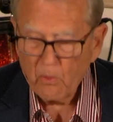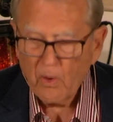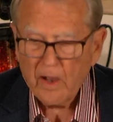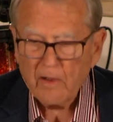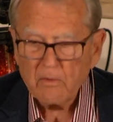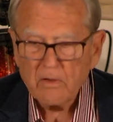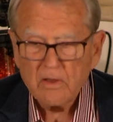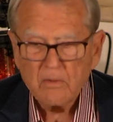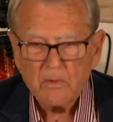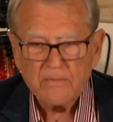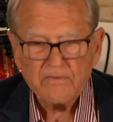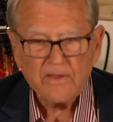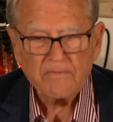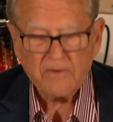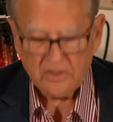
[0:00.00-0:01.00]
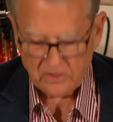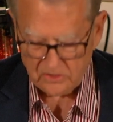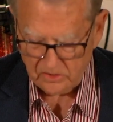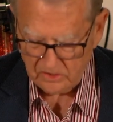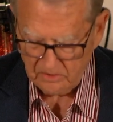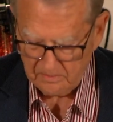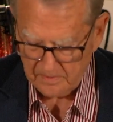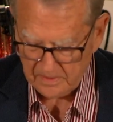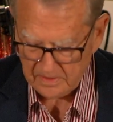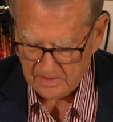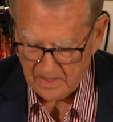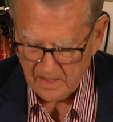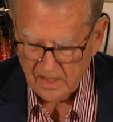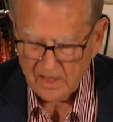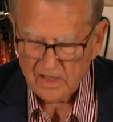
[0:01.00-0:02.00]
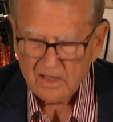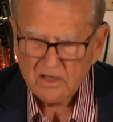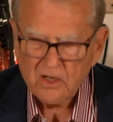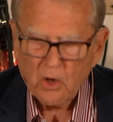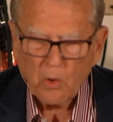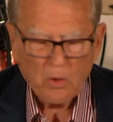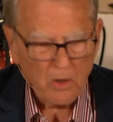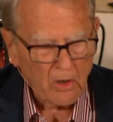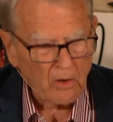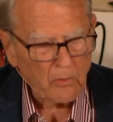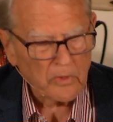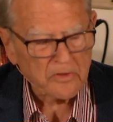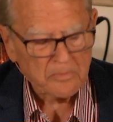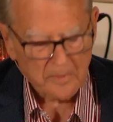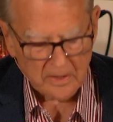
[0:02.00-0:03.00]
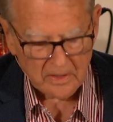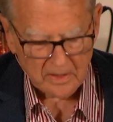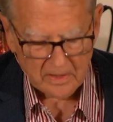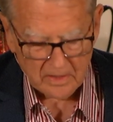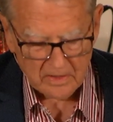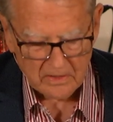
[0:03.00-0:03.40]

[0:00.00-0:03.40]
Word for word: know why we've given it to you, but go along with me.